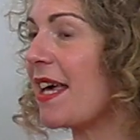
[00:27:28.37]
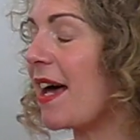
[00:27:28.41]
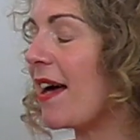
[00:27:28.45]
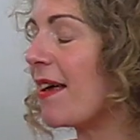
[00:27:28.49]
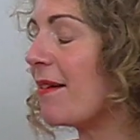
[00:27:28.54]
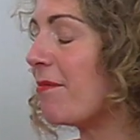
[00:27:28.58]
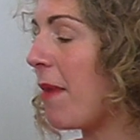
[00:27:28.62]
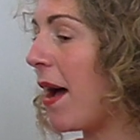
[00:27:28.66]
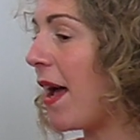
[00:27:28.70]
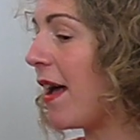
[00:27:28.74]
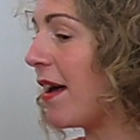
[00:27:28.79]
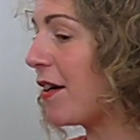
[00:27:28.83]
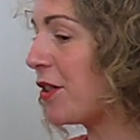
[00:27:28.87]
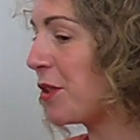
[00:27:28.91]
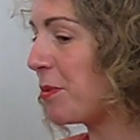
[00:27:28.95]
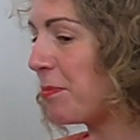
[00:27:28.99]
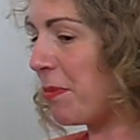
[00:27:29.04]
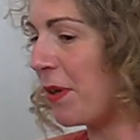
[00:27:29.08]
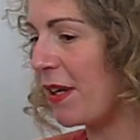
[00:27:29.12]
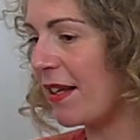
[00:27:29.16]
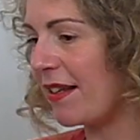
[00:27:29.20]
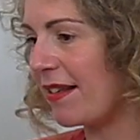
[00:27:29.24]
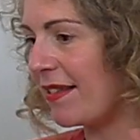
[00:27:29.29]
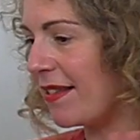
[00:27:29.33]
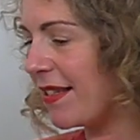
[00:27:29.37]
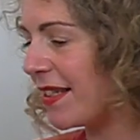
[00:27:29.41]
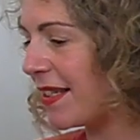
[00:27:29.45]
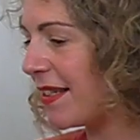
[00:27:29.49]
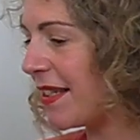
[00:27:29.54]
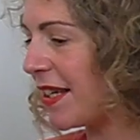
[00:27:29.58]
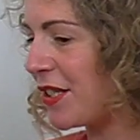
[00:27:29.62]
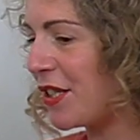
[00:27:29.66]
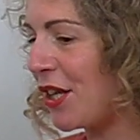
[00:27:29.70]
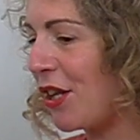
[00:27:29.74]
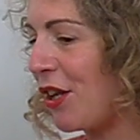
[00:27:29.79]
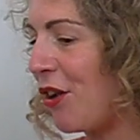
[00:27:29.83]
and my husband
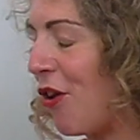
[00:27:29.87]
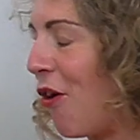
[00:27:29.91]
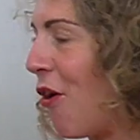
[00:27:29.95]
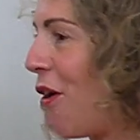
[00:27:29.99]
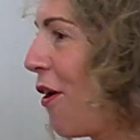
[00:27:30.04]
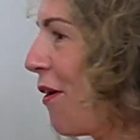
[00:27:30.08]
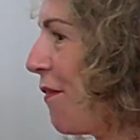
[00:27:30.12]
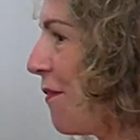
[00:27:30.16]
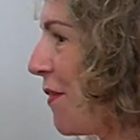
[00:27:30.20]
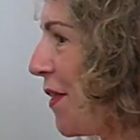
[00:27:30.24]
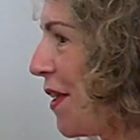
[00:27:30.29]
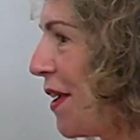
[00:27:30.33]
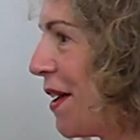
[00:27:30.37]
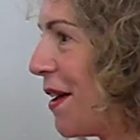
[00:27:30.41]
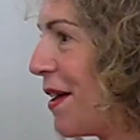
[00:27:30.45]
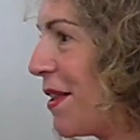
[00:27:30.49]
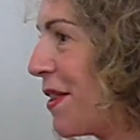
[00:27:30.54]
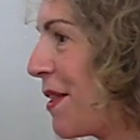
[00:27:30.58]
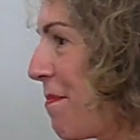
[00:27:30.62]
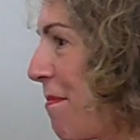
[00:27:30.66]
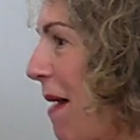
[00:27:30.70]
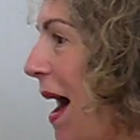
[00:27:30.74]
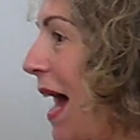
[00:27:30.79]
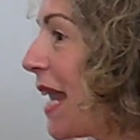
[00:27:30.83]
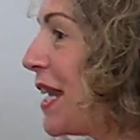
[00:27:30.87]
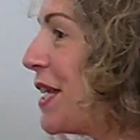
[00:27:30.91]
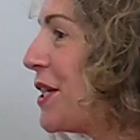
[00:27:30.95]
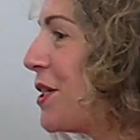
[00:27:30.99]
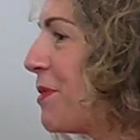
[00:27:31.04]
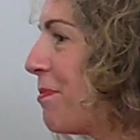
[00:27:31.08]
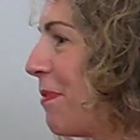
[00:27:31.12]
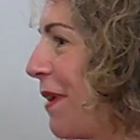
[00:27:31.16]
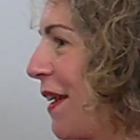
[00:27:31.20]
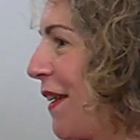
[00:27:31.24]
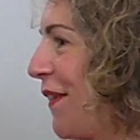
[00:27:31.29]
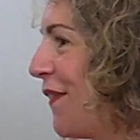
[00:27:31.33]
does a lot of the
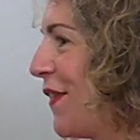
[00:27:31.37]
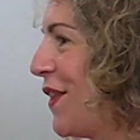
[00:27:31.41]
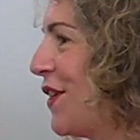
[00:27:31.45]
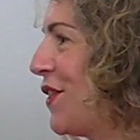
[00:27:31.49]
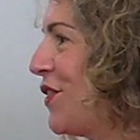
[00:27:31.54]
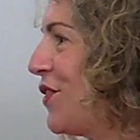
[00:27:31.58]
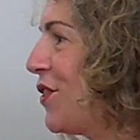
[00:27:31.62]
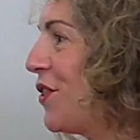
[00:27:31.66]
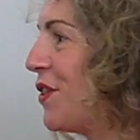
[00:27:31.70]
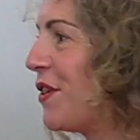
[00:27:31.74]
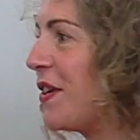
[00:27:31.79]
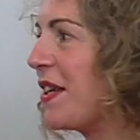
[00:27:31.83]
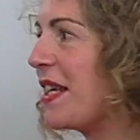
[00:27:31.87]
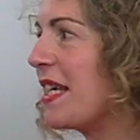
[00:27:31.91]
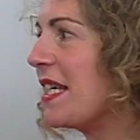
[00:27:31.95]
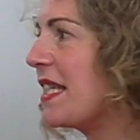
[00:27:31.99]
management of the studio,